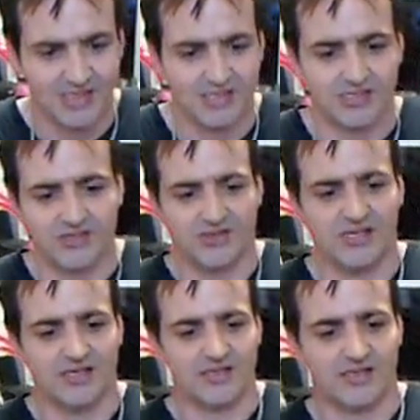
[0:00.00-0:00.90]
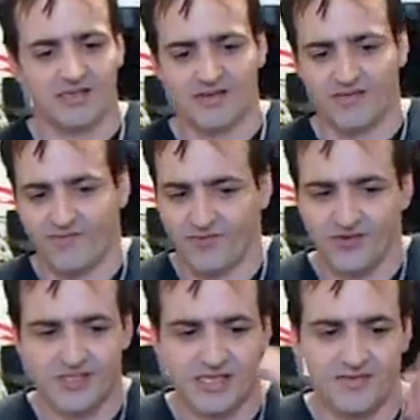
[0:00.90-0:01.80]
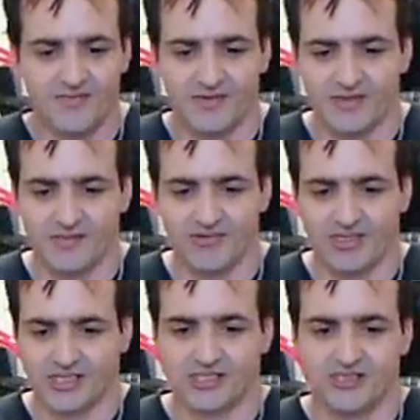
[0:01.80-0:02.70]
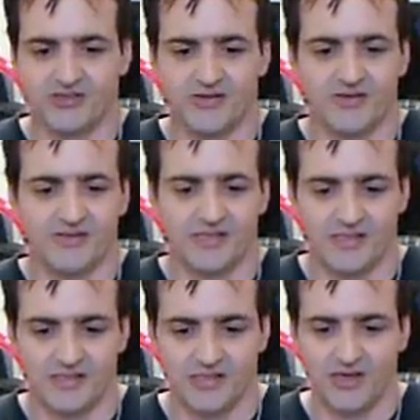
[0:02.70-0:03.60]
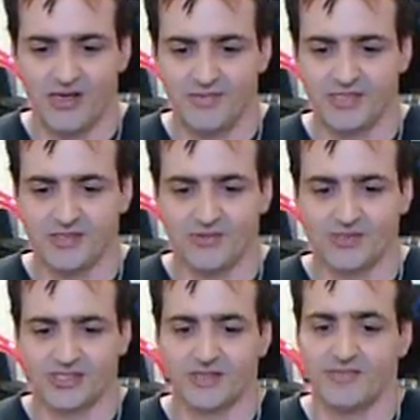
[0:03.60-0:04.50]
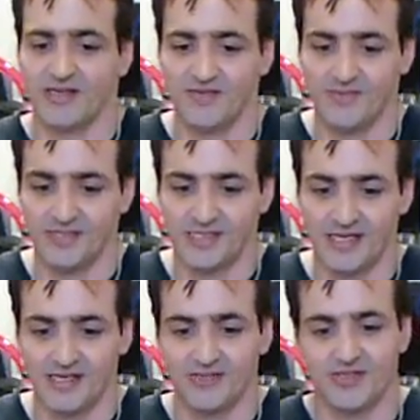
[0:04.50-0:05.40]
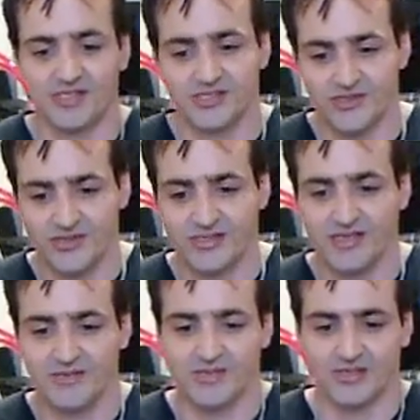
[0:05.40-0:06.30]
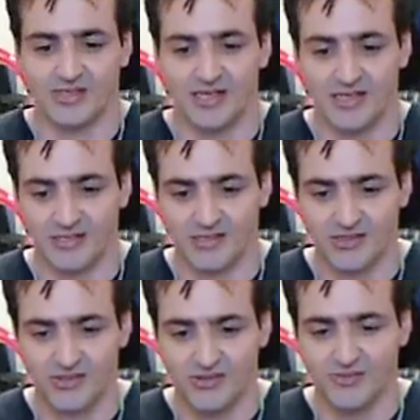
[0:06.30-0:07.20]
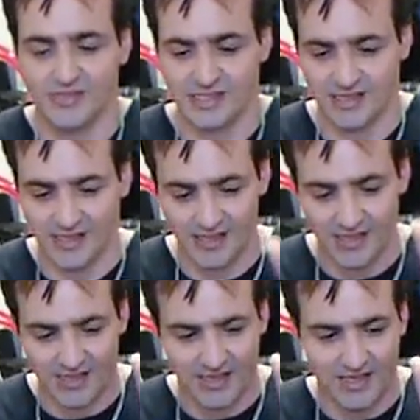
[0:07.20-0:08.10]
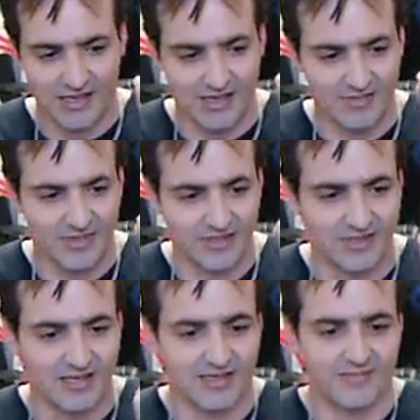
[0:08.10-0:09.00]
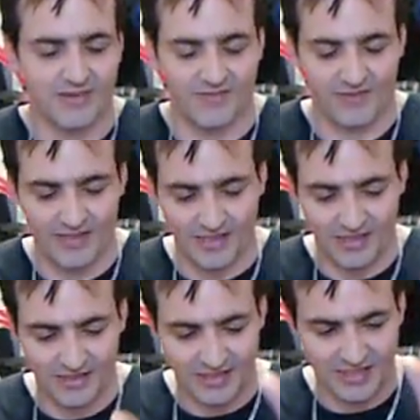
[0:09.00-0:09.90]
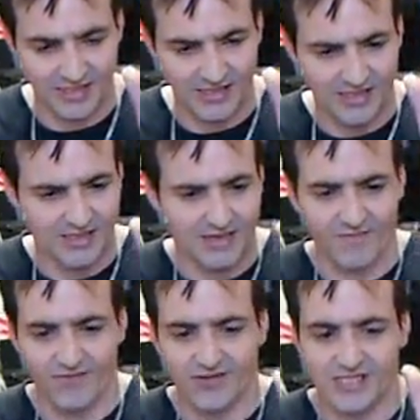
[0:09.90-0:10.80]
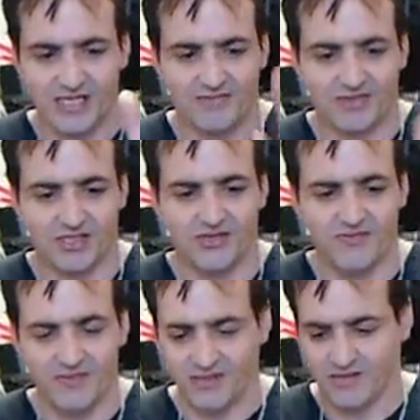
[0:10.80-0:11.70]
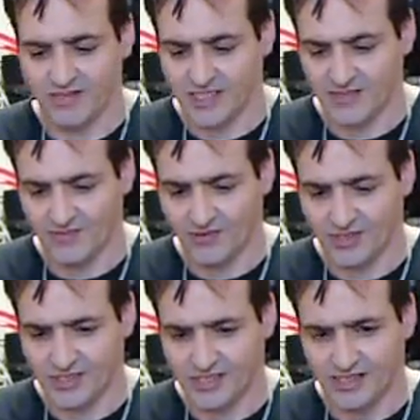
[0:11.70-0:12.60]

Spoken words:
So you got the first ever compression union tops, which the benefits are you can turn them, you can cut your tubes, you can line up your fittings. First ever UV reservoirs.